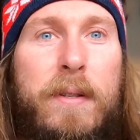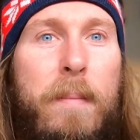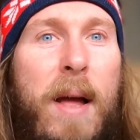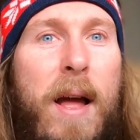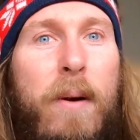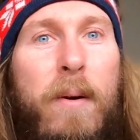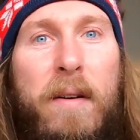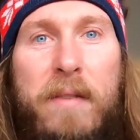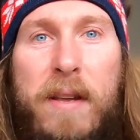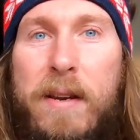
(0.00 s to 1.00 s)
somehow
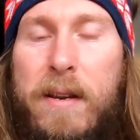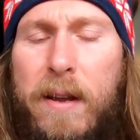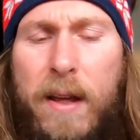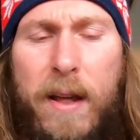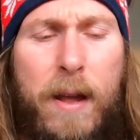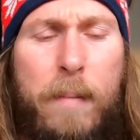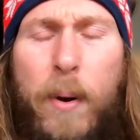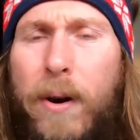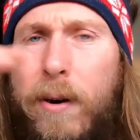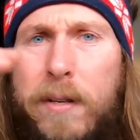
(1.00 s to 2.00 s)
of eating a
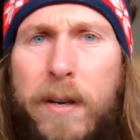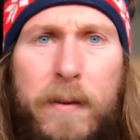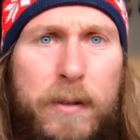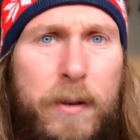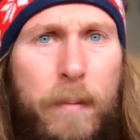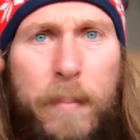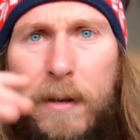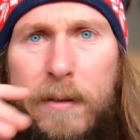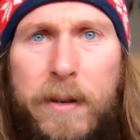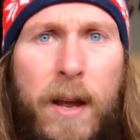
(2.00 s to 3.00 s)
part of a
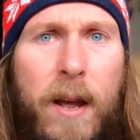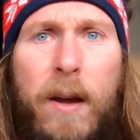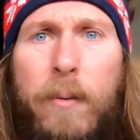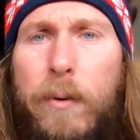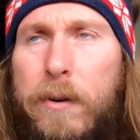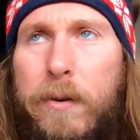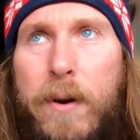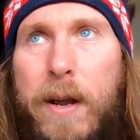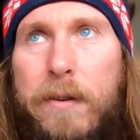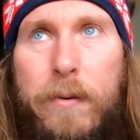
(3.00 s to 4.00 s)
serpent would
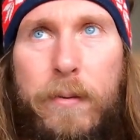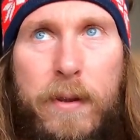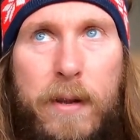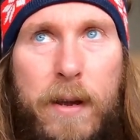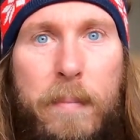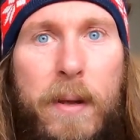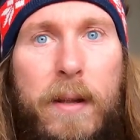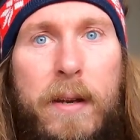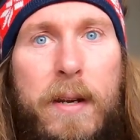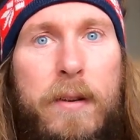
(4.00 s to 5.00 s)
grant you the
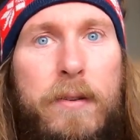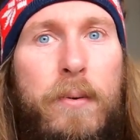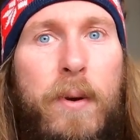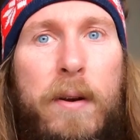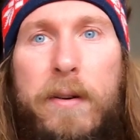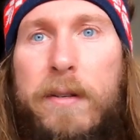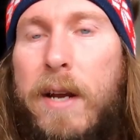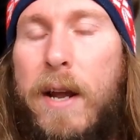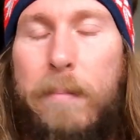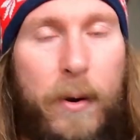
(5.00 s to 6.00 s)
ability to
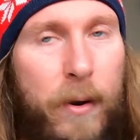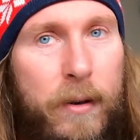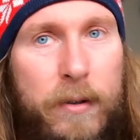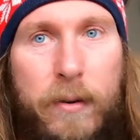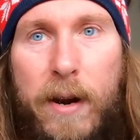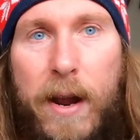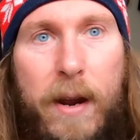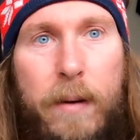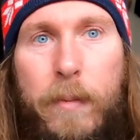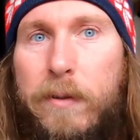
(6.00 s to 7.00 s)
understand birds or
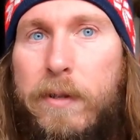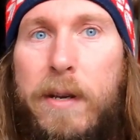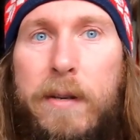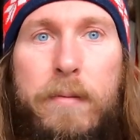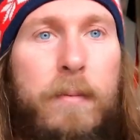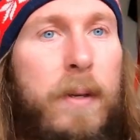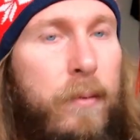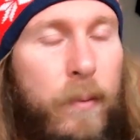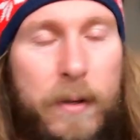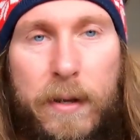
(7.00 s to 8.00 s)
animals. These,
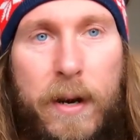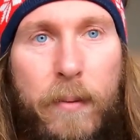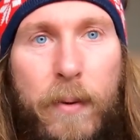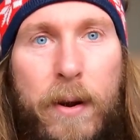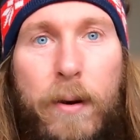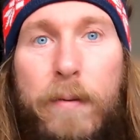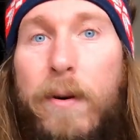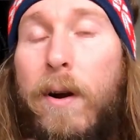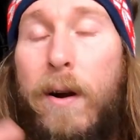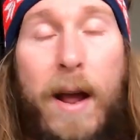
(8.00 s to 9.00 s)
these ones that I went
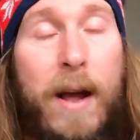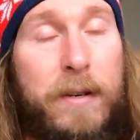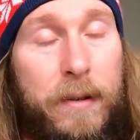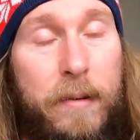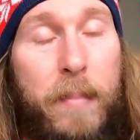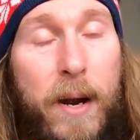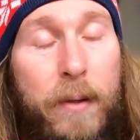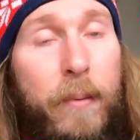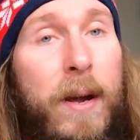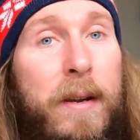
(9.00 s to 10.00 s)
over are actually,
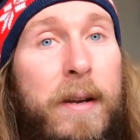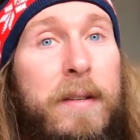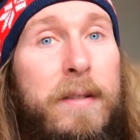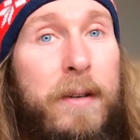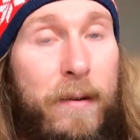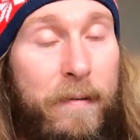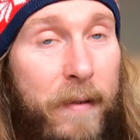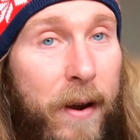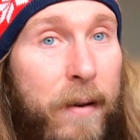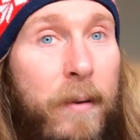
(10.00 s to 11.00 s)
by the way, considered
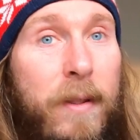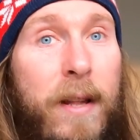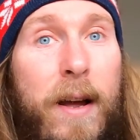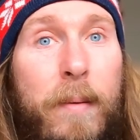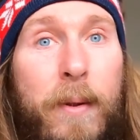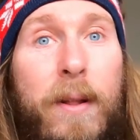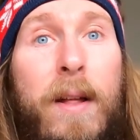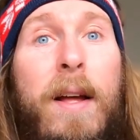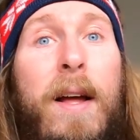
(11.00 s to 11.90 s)
very reliable